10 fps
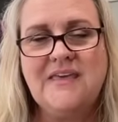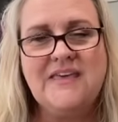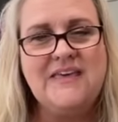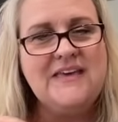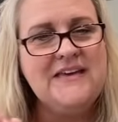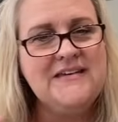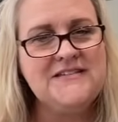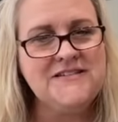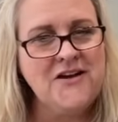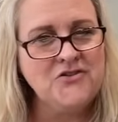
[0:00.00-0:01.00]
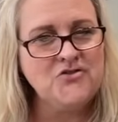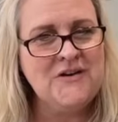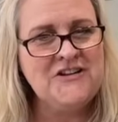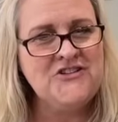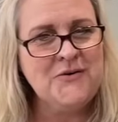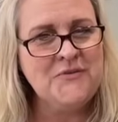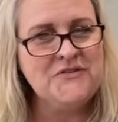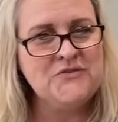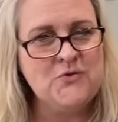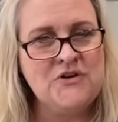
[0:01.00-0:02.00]
he is not trained yet with a
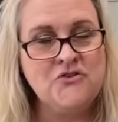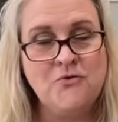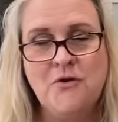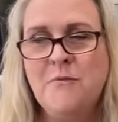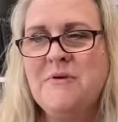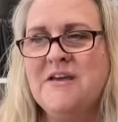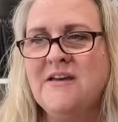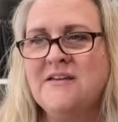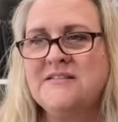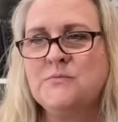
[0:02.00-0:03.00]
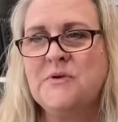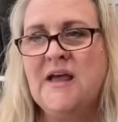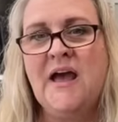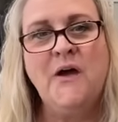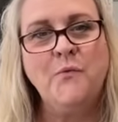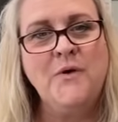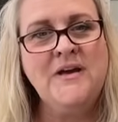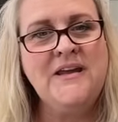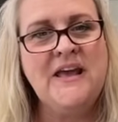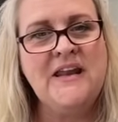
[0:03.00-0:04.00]
screen door because we had
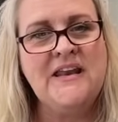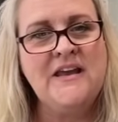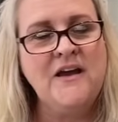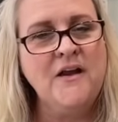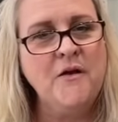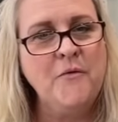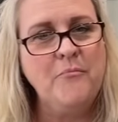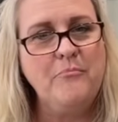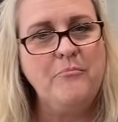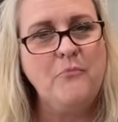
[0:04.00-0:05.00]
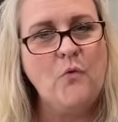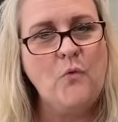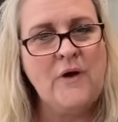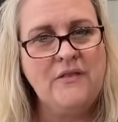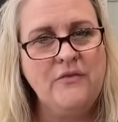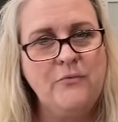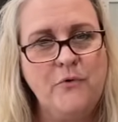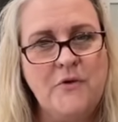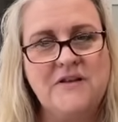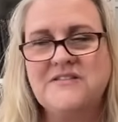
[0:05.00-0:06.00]
one and he kind of went
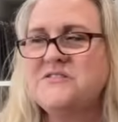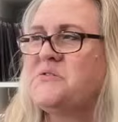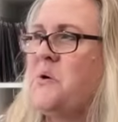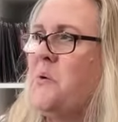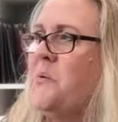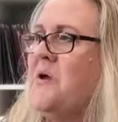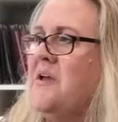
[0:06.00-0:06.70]
through it. So